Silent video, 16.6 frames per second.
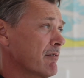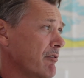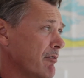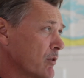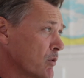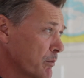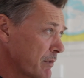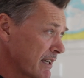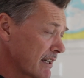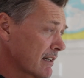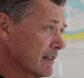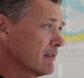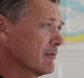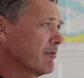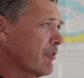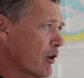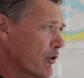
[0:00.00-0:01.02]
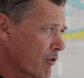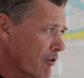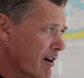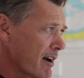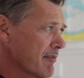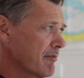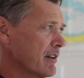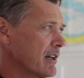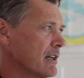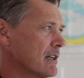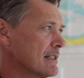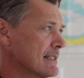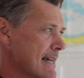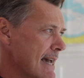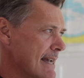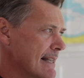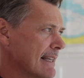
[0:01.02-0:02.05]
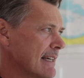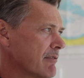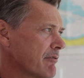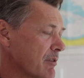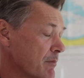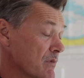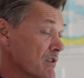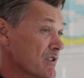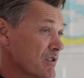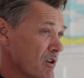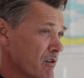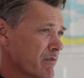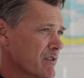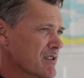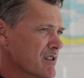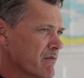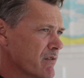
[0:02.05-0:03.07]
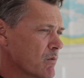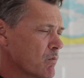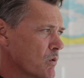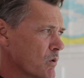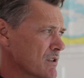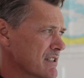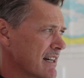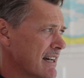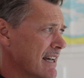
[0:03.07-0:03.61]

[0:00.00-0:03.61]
filming, photographing daily from the surface of the water